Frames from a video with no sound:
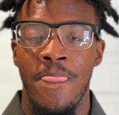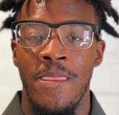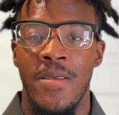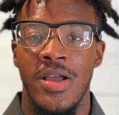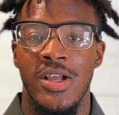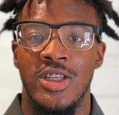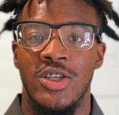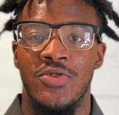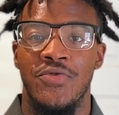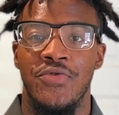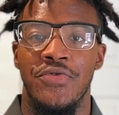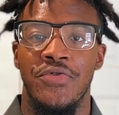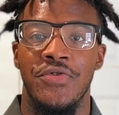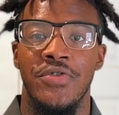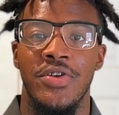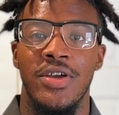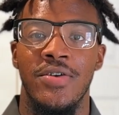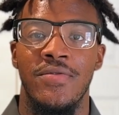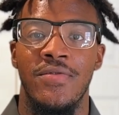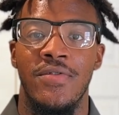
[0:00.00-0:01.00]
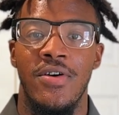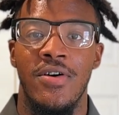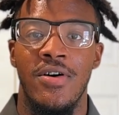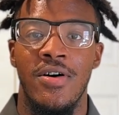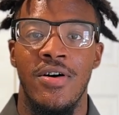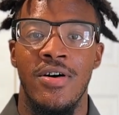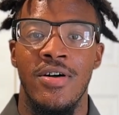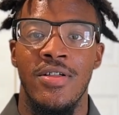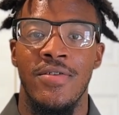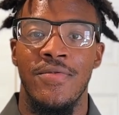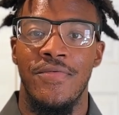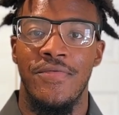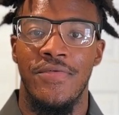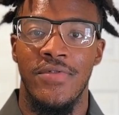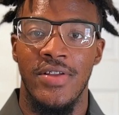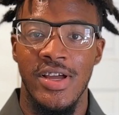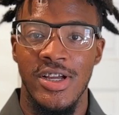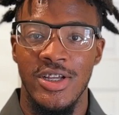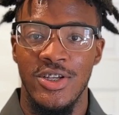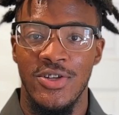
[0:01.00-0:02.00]
it's free of all
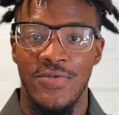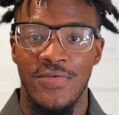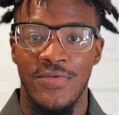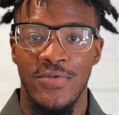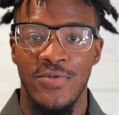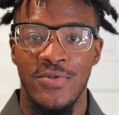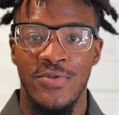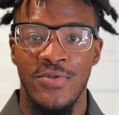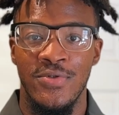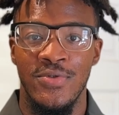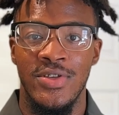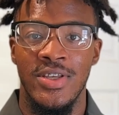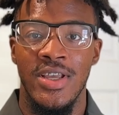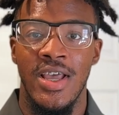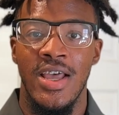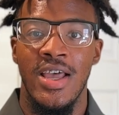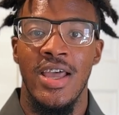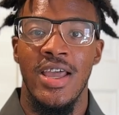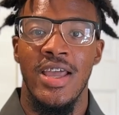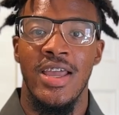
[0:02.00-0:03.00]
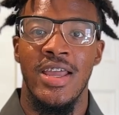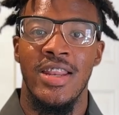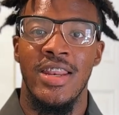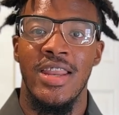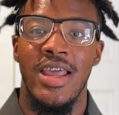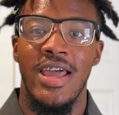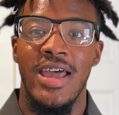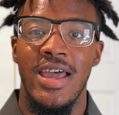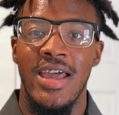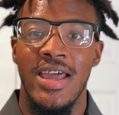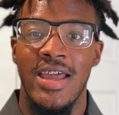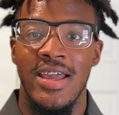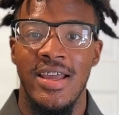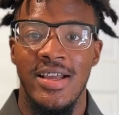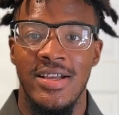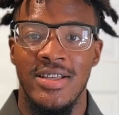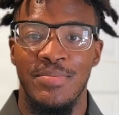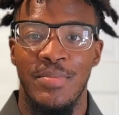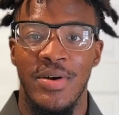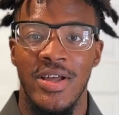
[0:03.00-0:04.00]
flesh foods and
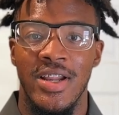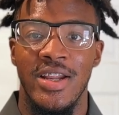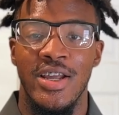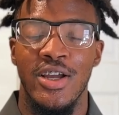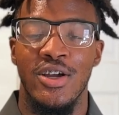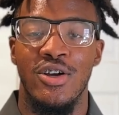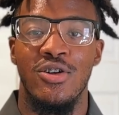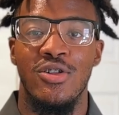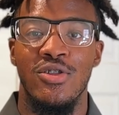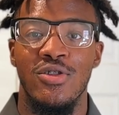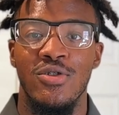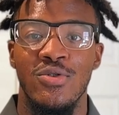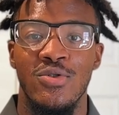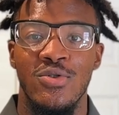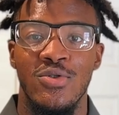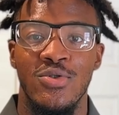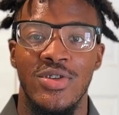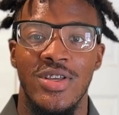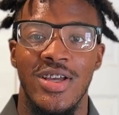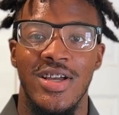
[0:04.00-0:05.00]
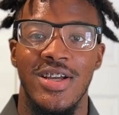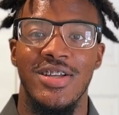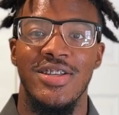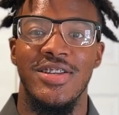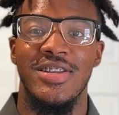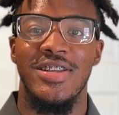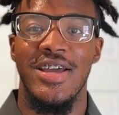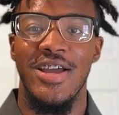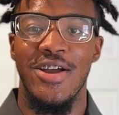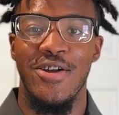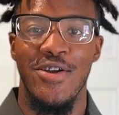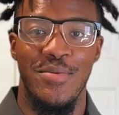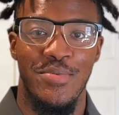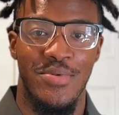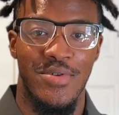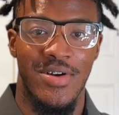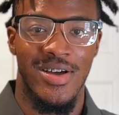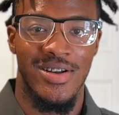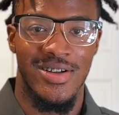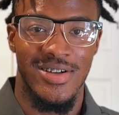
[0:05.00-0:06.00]
eggs, but it includes dairy
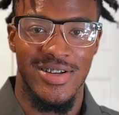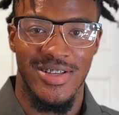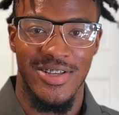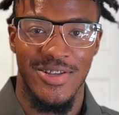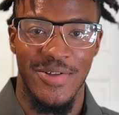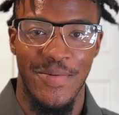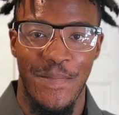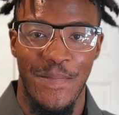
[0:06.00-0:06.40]
products.